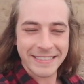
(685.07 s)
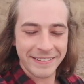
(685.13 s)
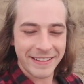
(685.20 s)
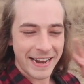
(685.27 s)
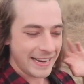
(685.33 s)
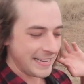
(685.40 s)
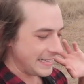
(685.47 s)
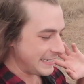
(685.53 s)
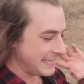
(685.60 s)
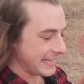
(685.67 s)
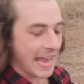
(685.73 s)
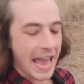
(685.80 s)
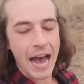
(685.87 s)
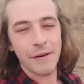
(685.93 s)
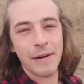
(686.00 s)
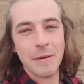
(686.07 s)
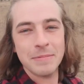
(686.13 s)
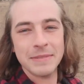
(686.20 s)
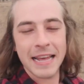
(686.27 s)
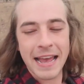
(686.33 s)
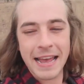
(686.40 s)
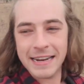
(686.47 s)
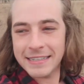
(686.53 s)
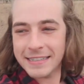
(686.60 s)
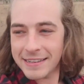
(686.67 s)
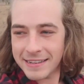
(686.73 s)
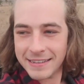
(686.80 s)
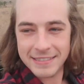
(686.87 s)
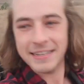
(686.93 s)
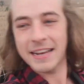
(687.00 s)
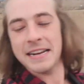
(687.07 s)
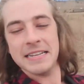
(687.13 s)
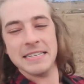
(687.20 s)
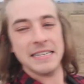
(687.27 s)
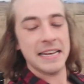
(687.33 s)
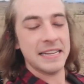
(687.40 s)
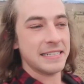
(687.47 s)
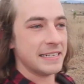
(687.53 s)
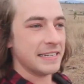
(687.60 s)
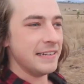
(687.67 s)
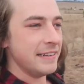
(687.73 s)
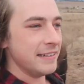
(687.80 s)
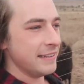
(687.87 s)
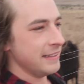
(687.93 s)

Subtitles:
so that is cow update done and dusted.